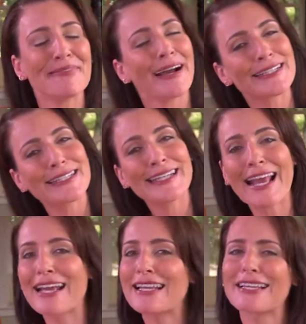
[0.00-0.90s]
I did,
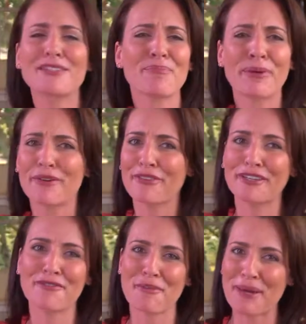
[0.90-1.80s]
and it's
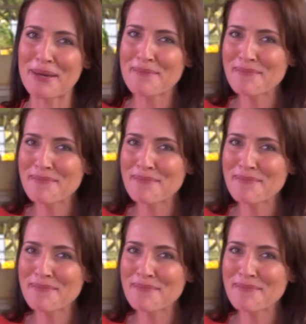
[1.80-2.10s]
perfect for me.